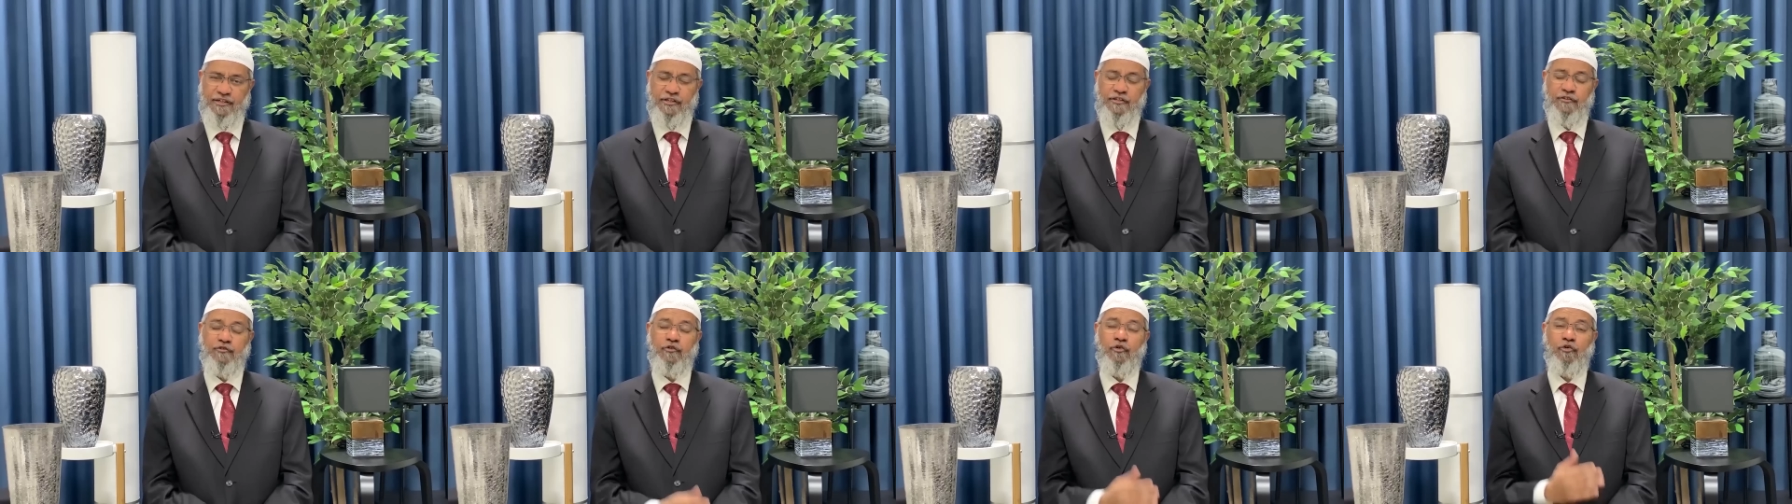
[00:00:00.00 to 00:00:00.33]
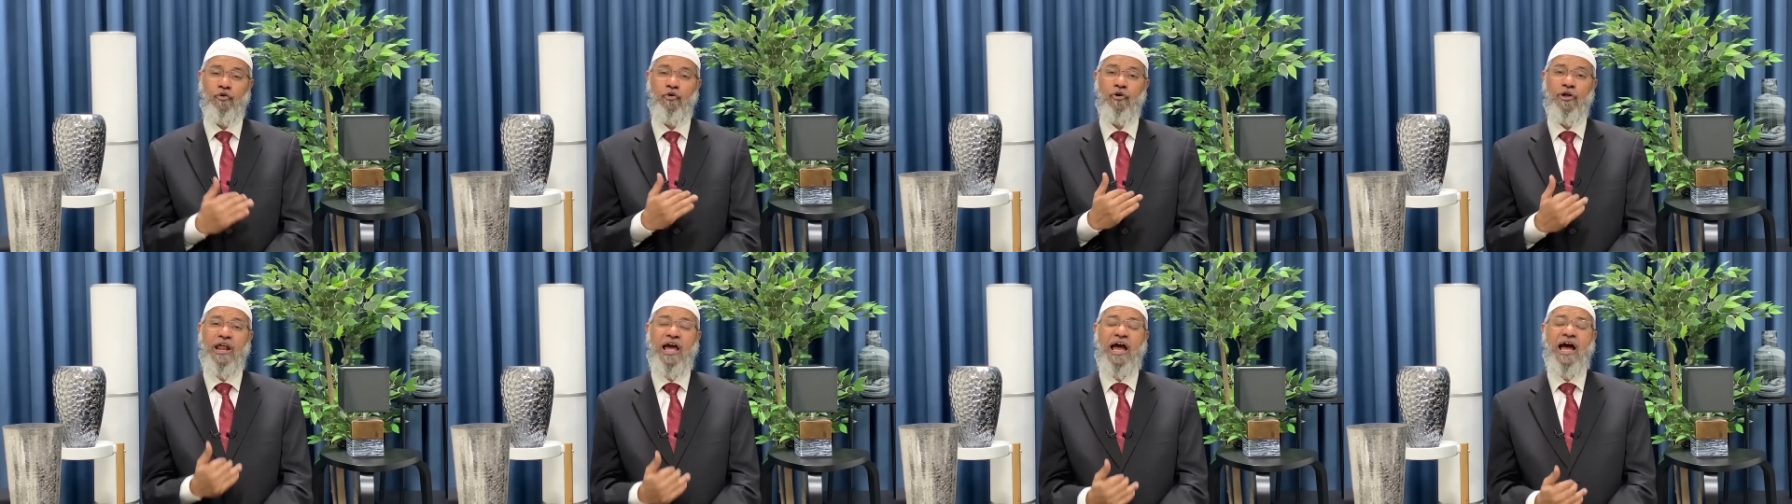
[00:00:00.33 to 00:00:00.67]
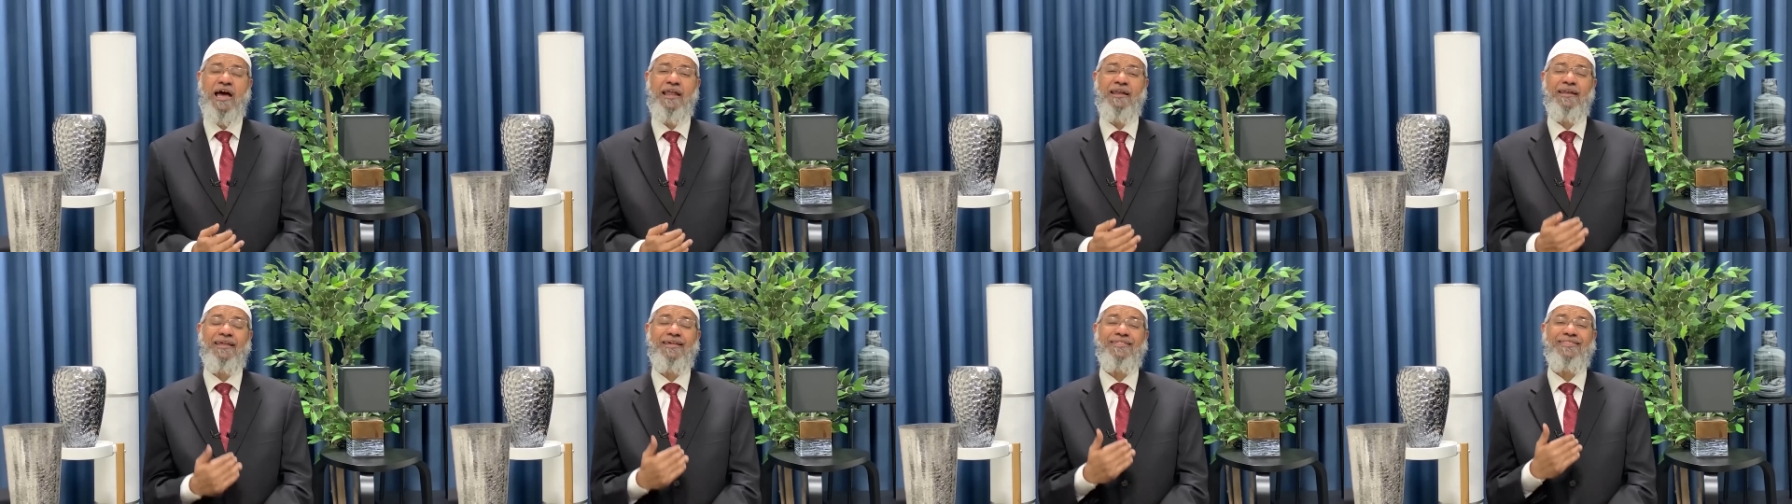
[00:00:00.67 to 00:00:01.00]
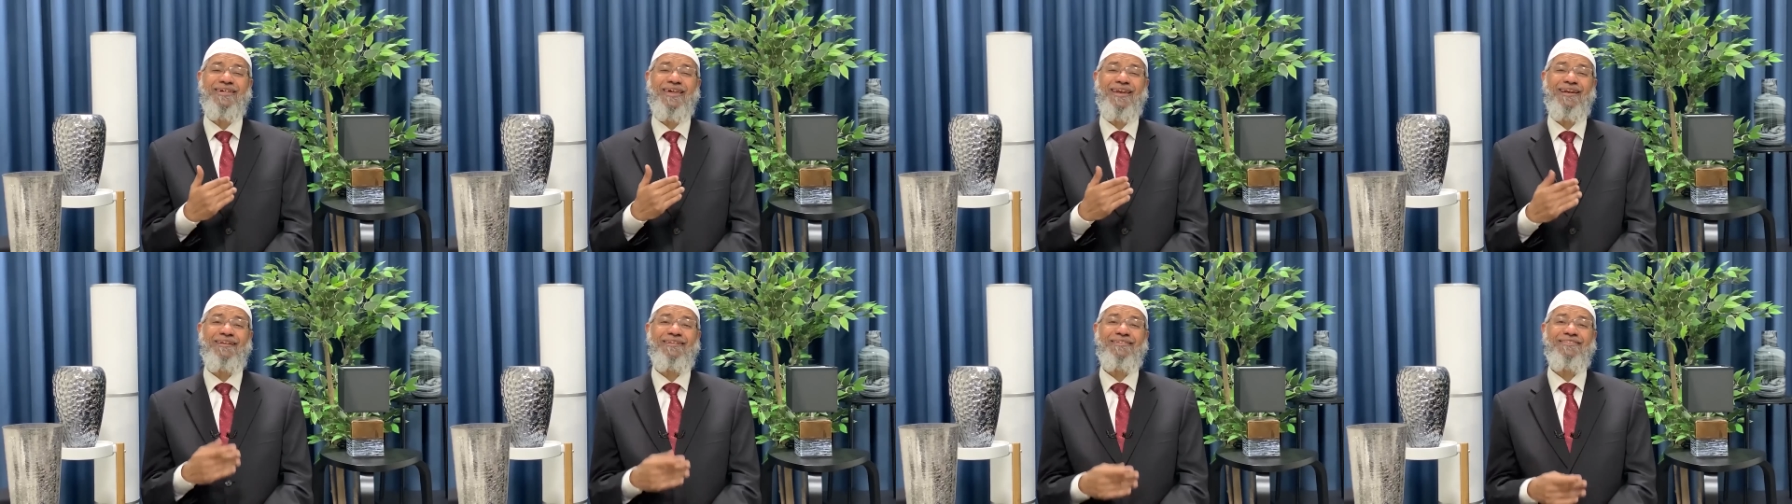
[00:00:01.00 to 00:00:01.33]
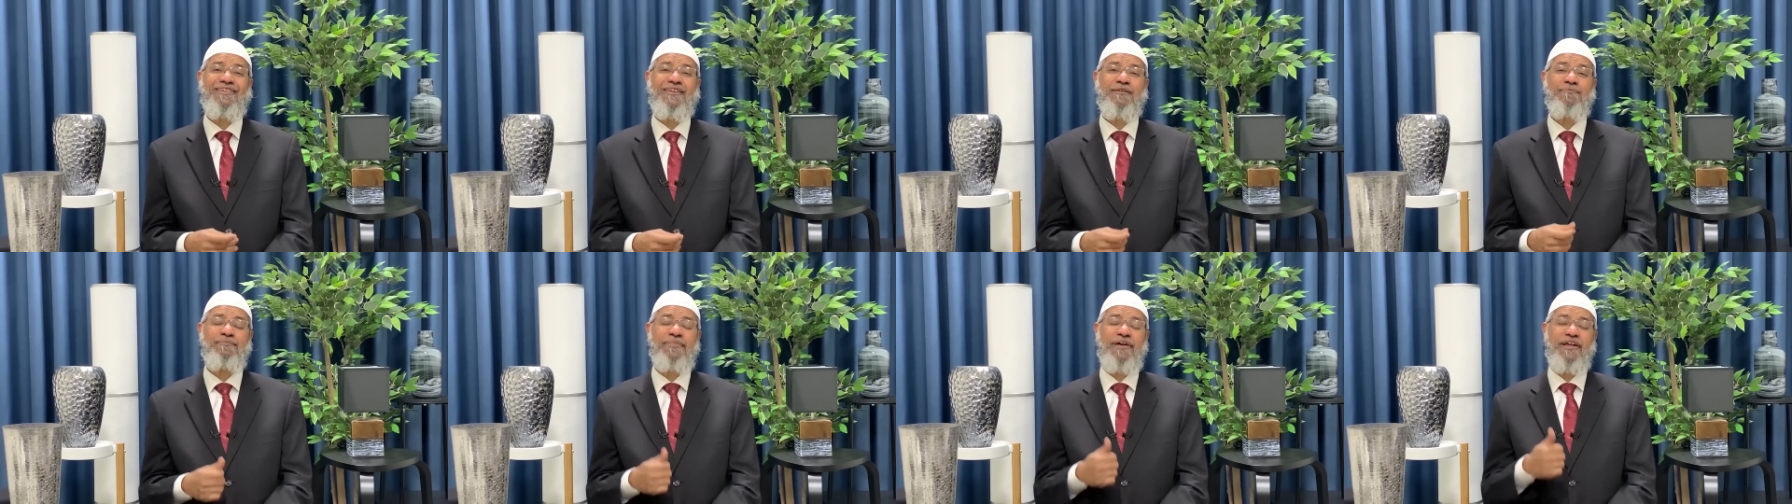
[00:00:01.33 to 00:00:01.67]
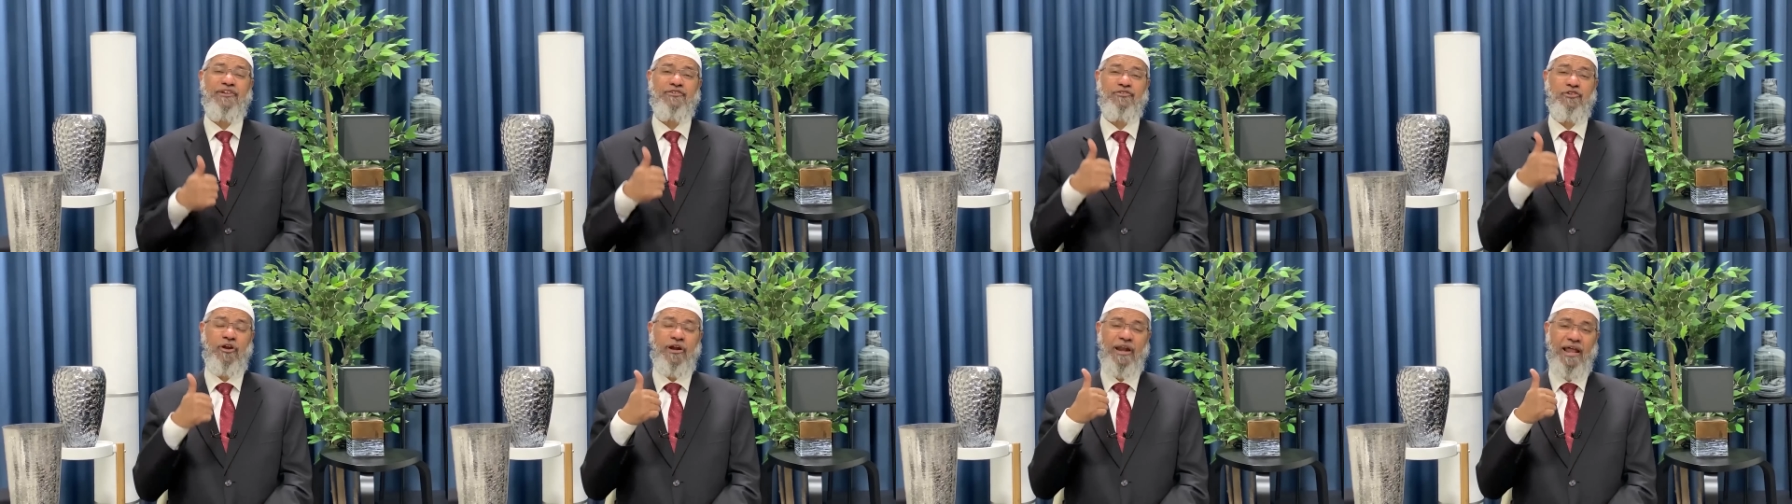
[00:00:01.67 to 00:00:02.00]
So Quran is a book
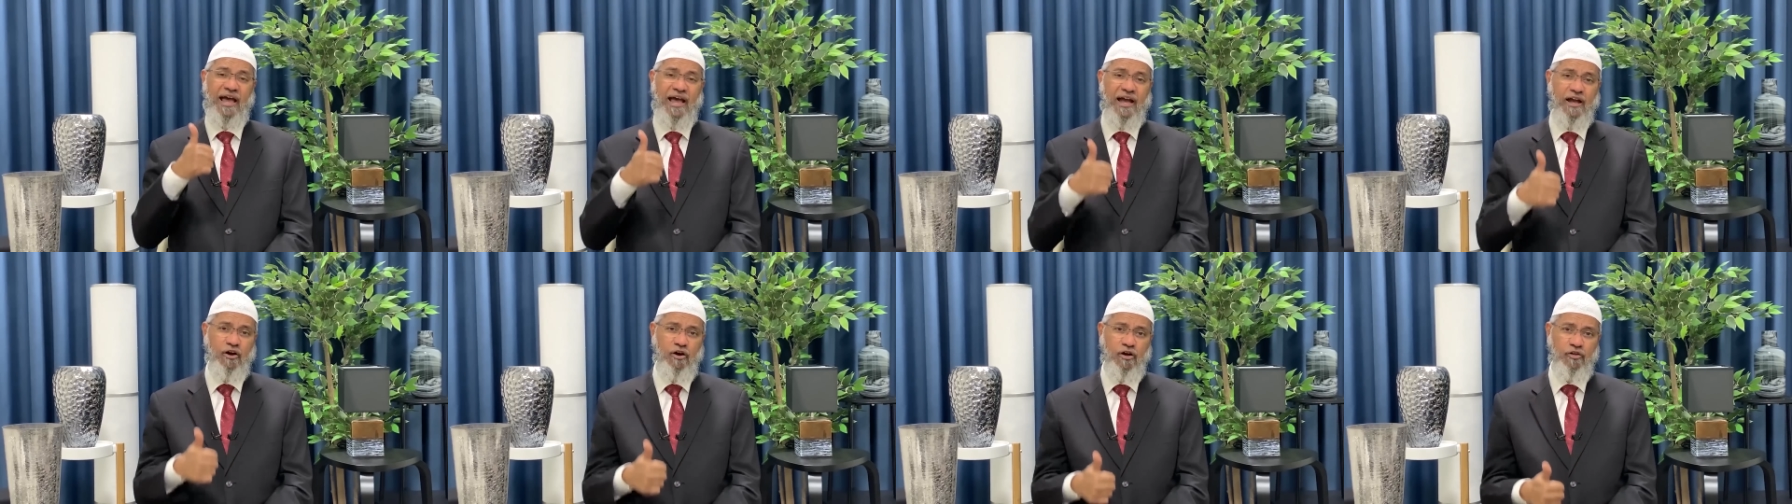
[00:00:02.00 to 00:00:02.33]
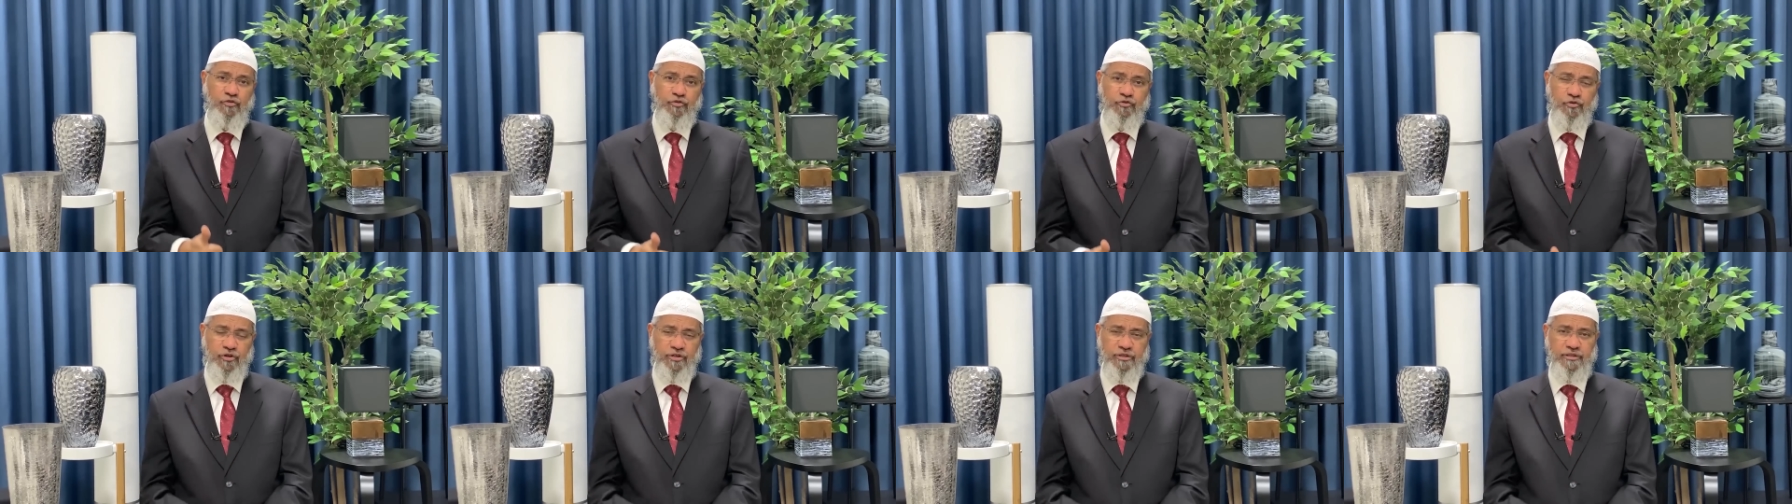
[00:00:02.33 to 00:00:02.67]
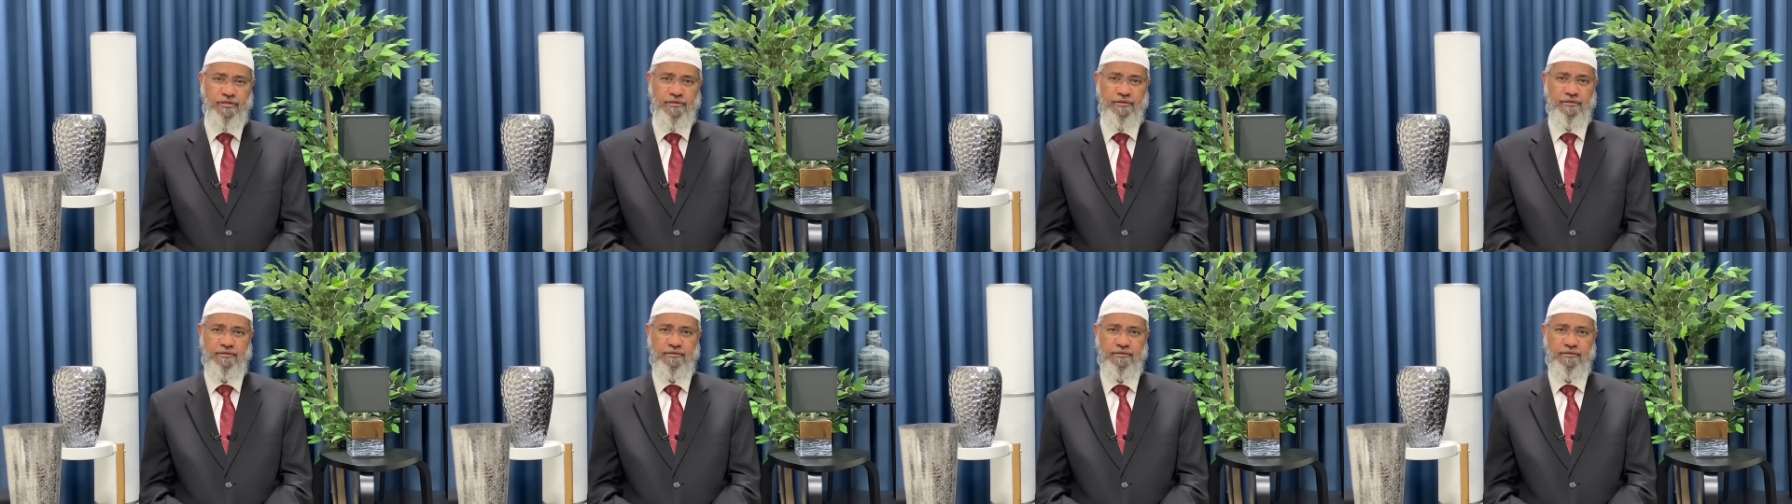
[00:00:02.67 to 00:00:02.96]
based on haq, on truth.